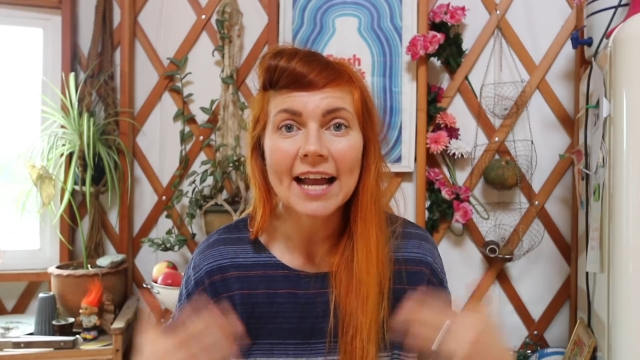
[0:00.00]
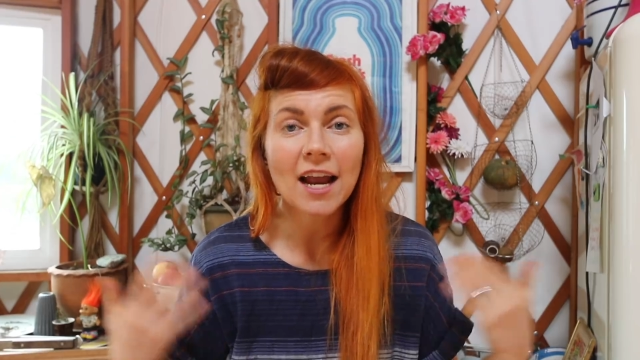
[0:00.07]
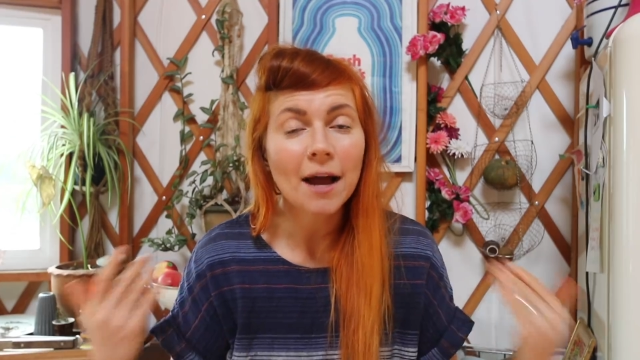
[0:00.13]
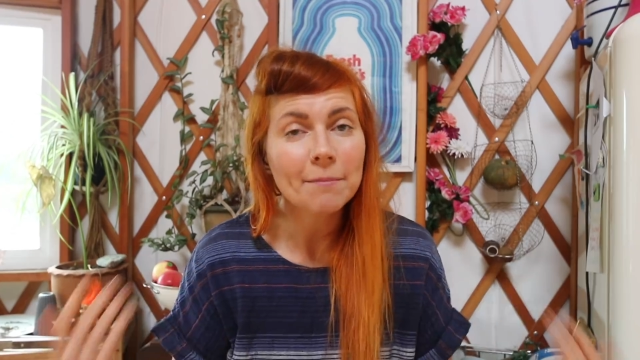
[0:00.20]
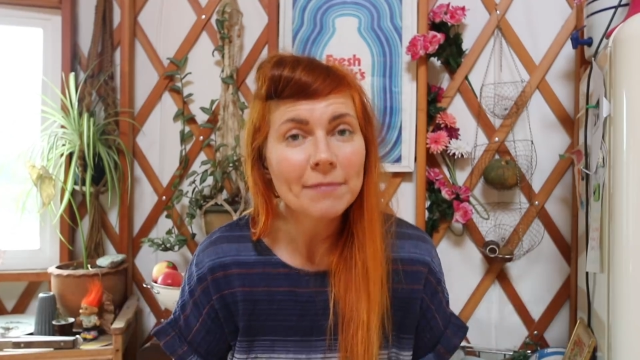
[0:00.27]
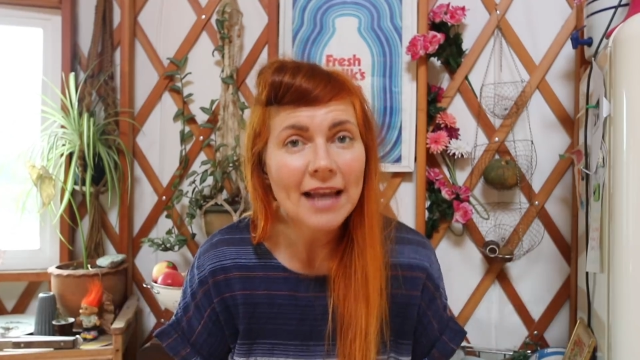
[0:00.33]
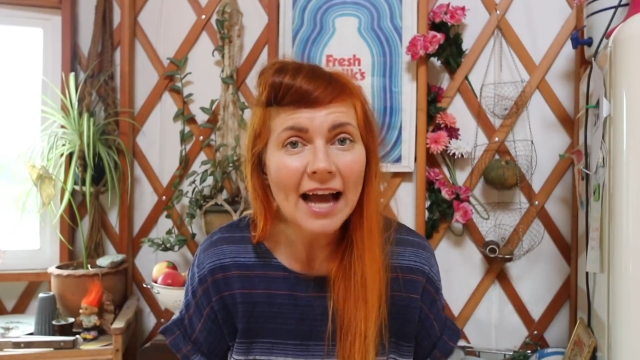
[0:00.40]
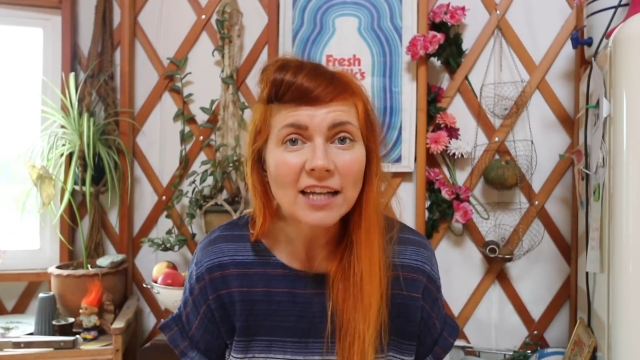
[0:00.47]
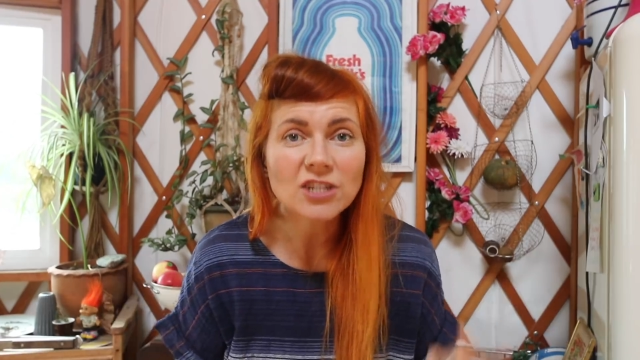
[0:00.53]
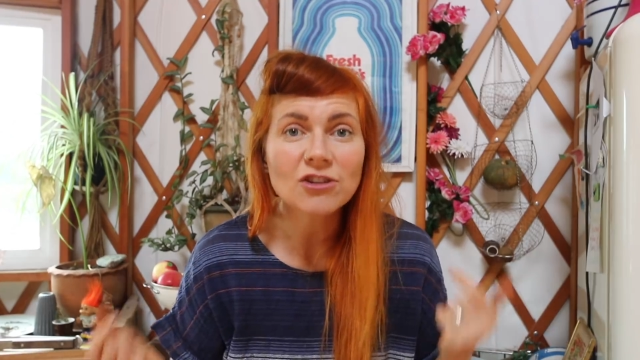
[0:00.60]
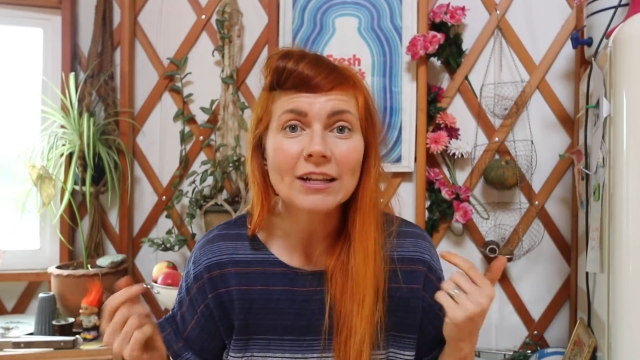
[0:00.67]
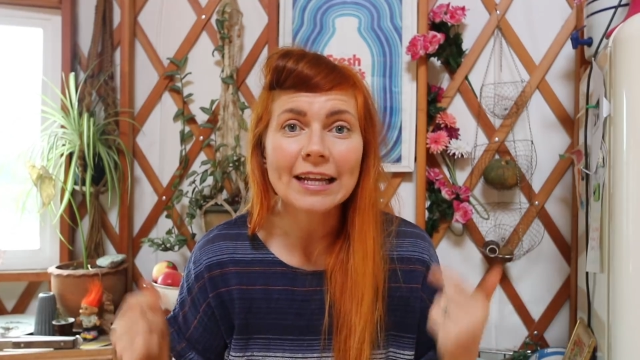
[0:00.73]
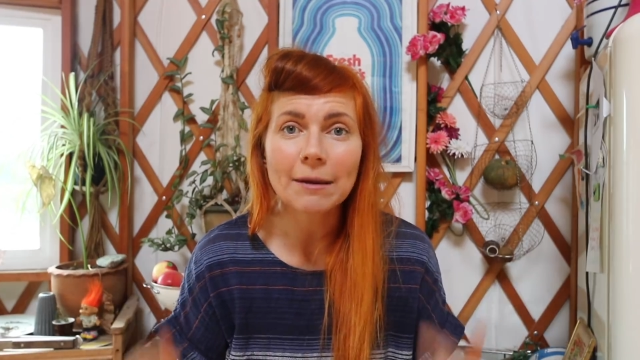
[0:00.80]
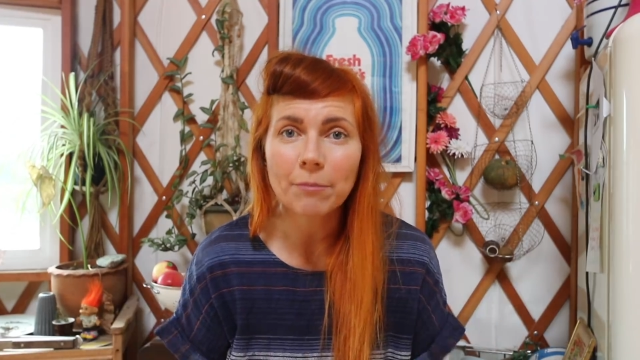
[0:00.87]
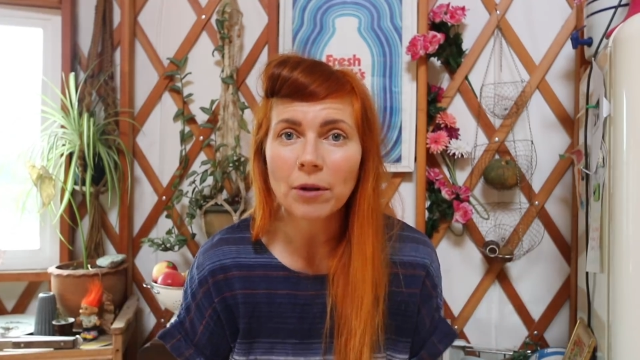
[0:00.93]
and I'm
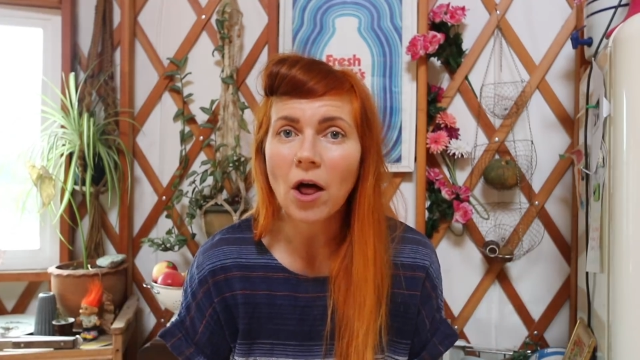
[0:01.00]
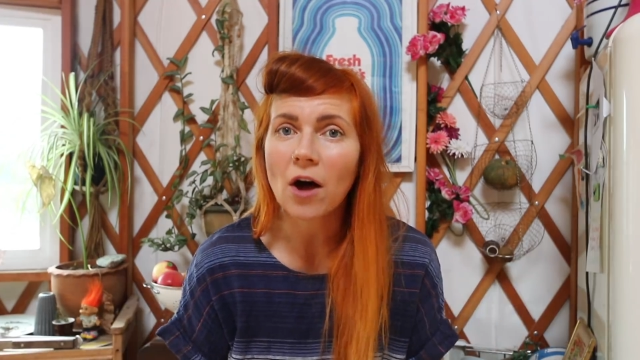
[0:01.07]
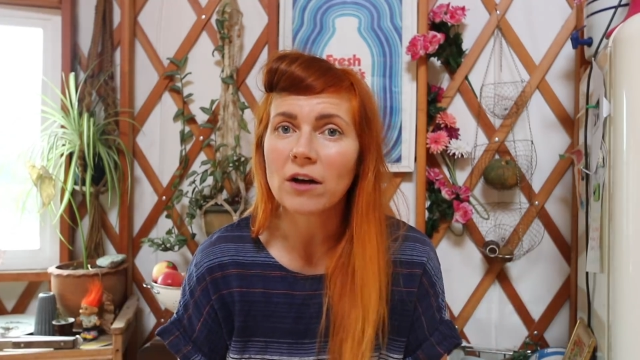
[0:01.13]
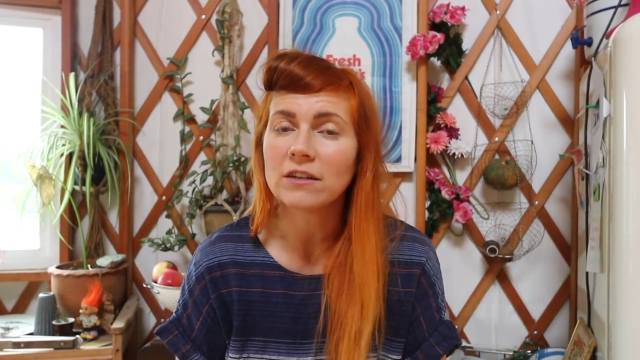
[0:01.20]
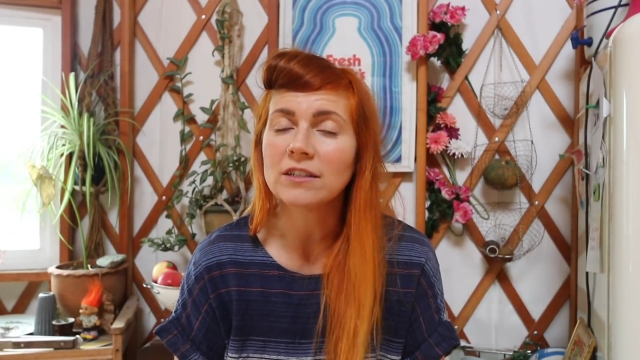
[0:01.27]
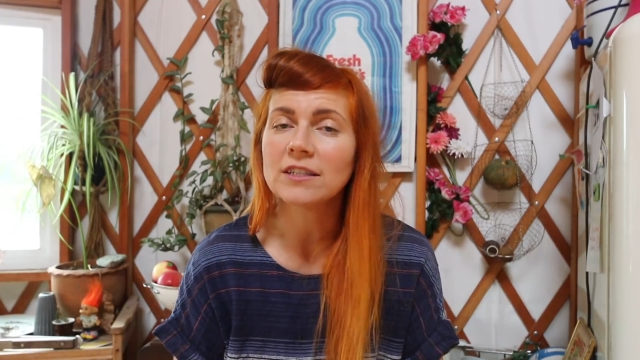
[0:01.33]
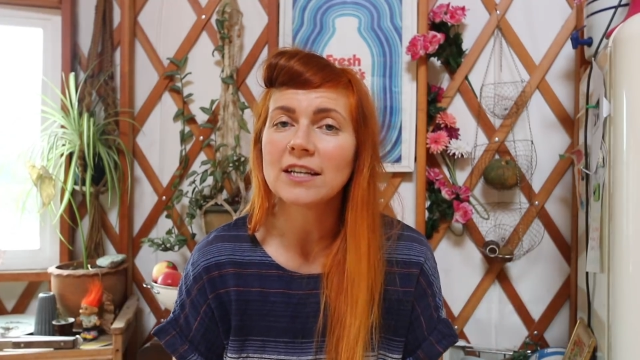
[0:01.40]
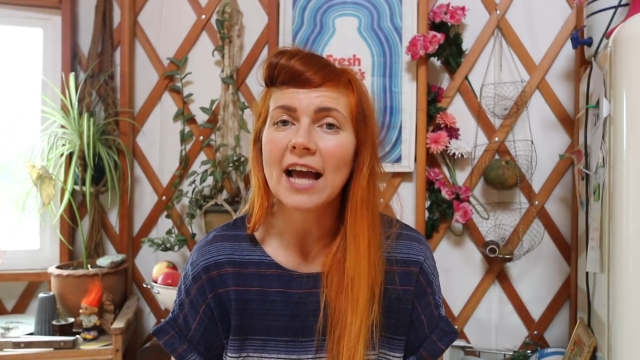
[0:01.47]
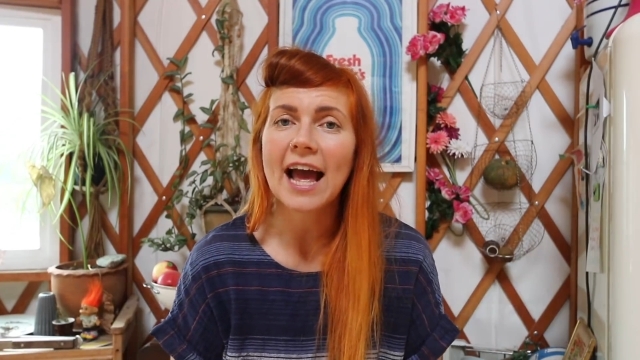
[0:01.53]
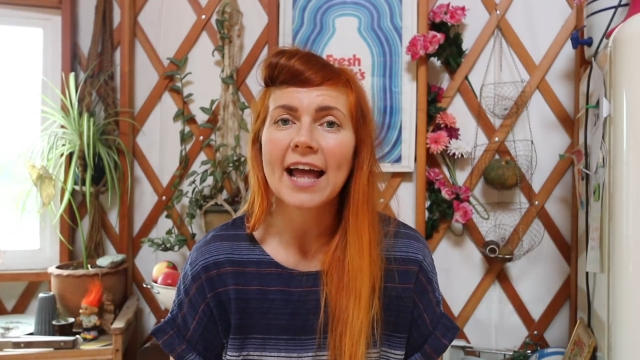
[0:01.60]
naturally blonde,